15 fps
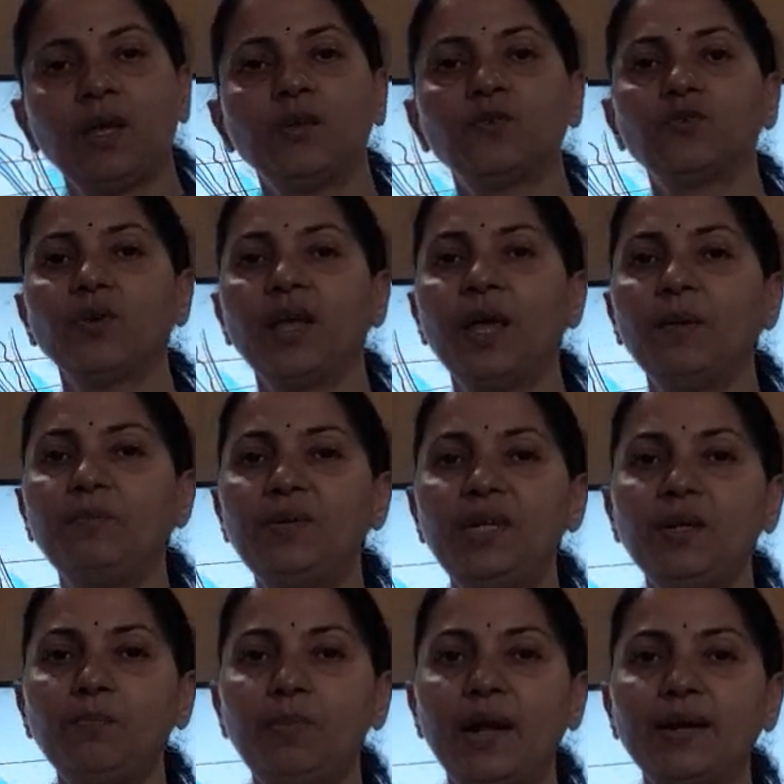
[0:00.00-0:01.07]
So
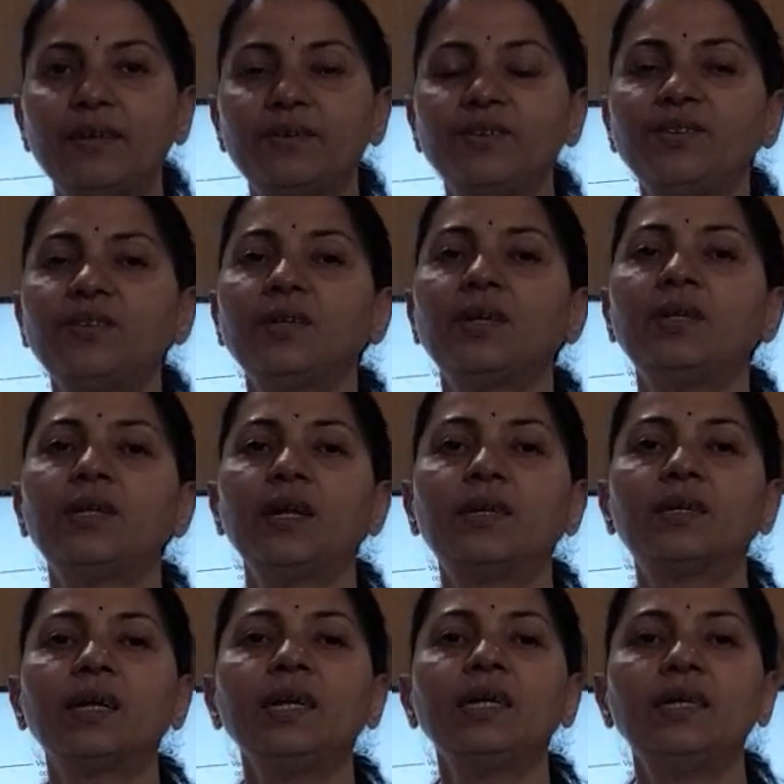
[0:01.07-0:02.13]
empty bladder is
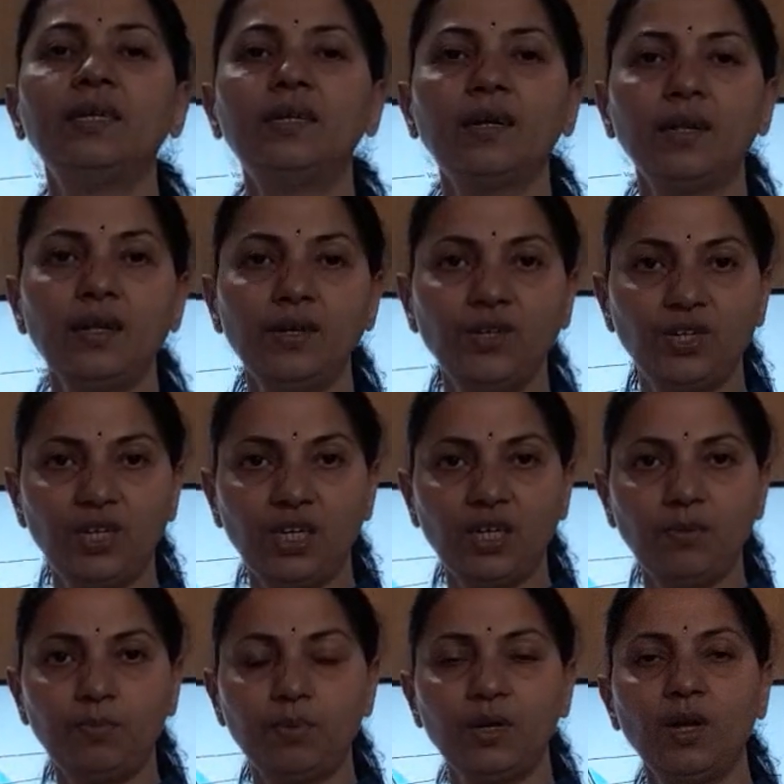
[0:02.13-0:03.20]
tetrahedral in
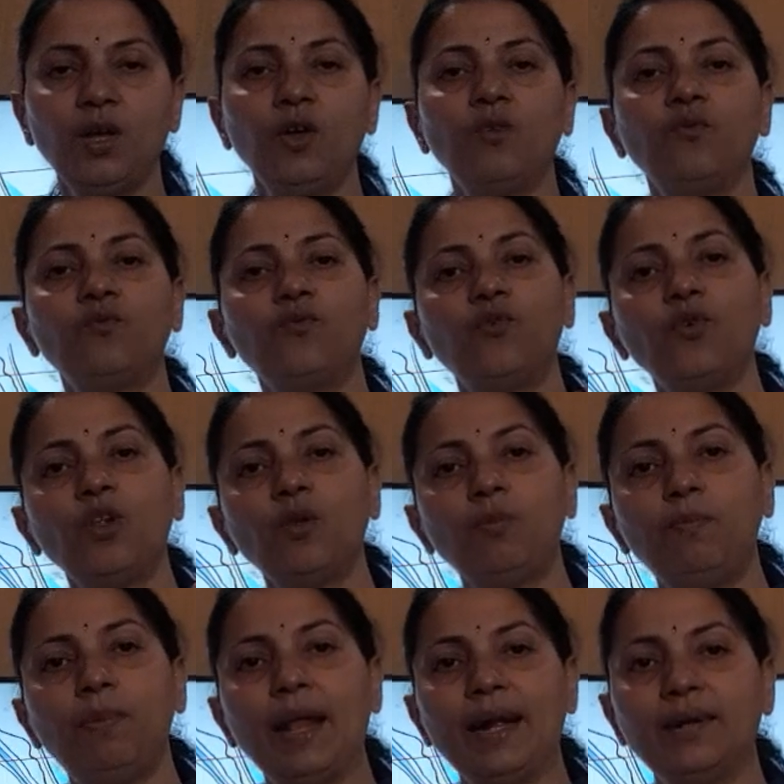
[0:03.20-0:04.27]
shape, full
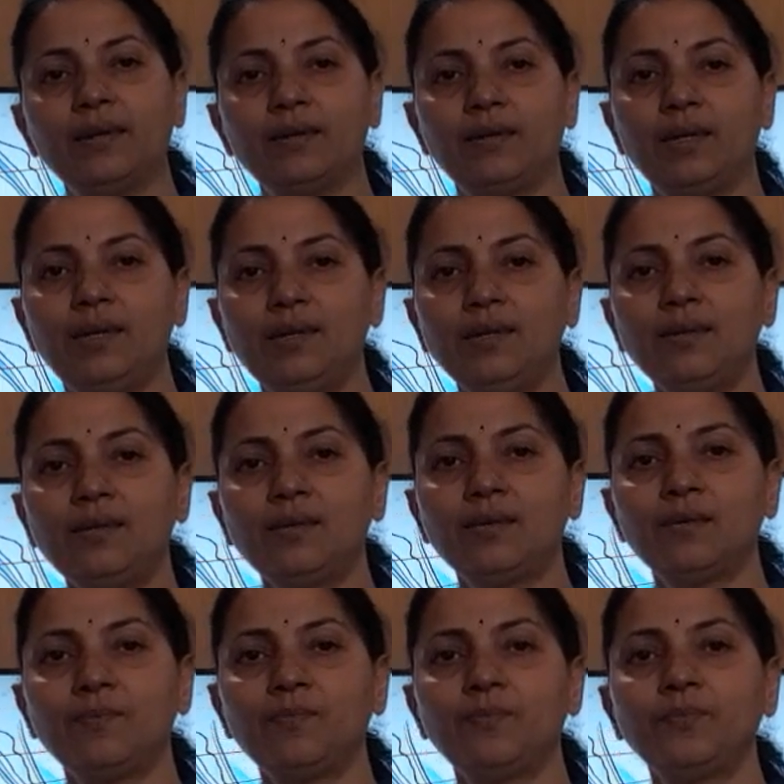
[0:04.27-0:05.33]
bladder is
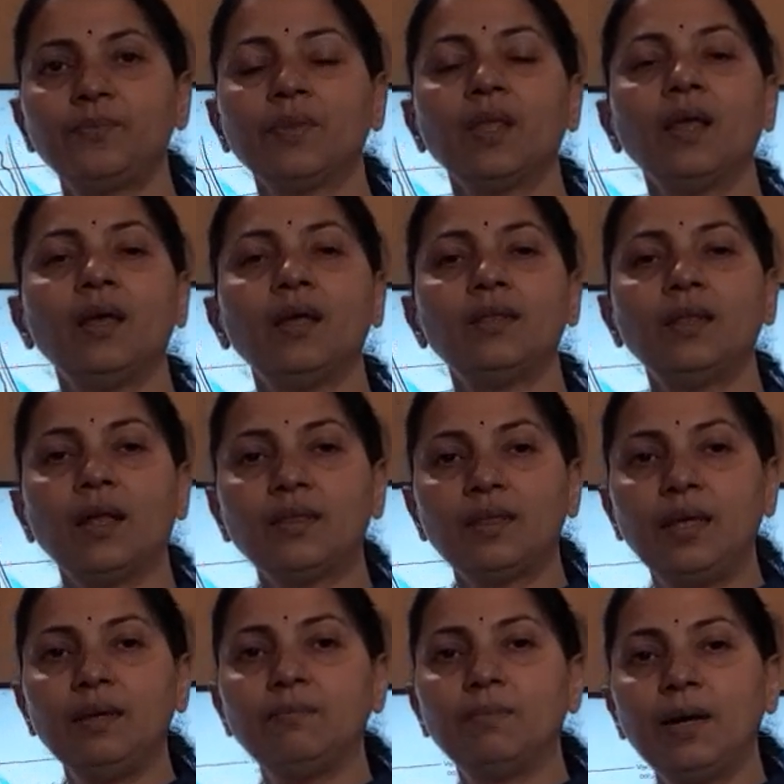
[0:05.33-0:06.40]

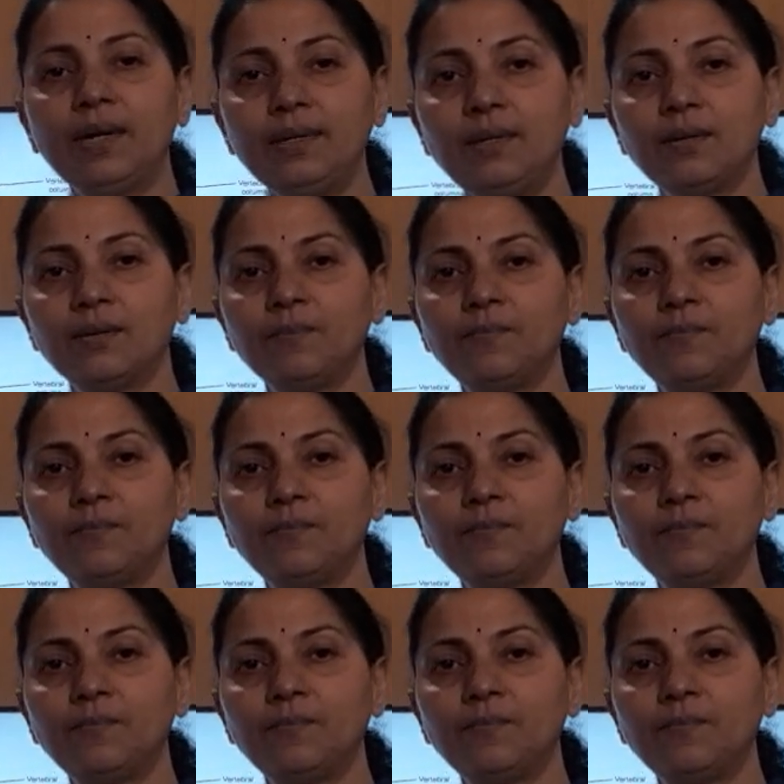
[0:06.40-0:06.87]
nothing but